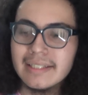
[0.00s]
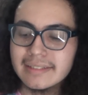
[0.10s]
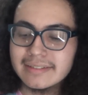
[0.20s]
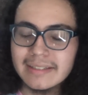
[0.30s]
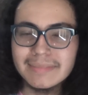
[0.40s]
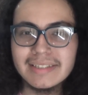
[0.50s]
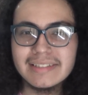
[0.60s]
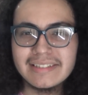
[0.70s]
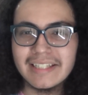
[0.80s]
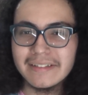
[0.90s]
just
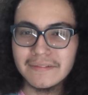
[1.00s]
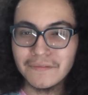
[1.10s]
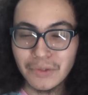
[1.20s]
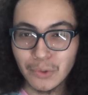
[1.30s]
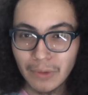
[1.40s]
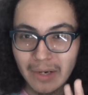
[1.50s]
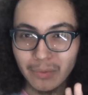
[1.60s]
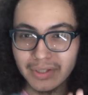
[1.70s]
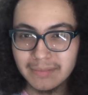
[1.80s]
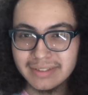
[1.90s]
something didn't feel right
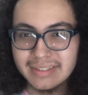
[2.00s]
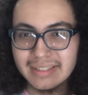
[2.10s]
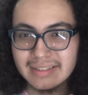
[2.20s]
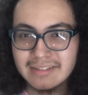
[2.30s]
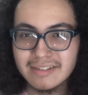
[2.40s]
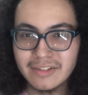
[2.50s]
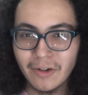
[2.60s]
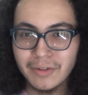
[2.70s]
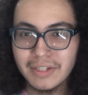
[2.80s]
with them. It's like just all